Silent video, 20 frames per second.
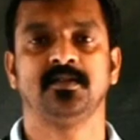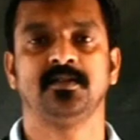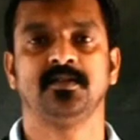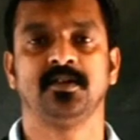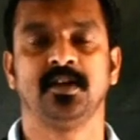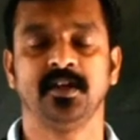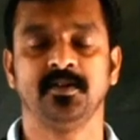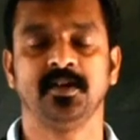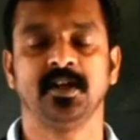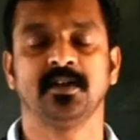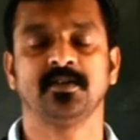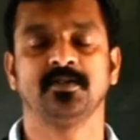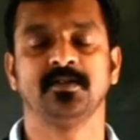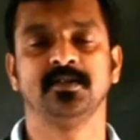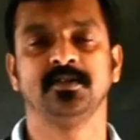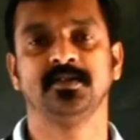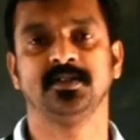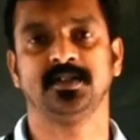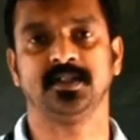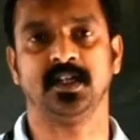today we are
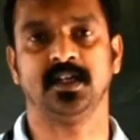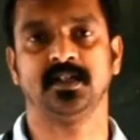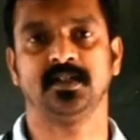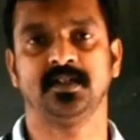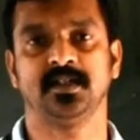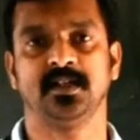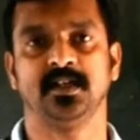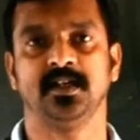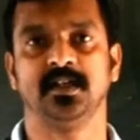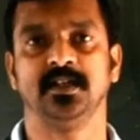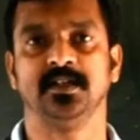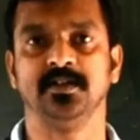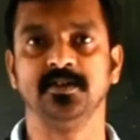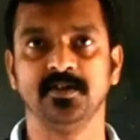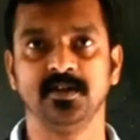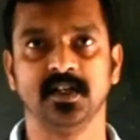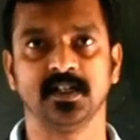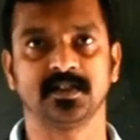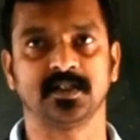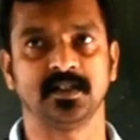going to start a new
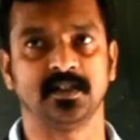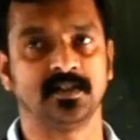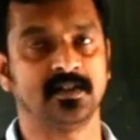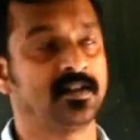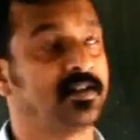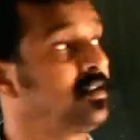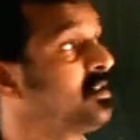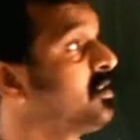lesson,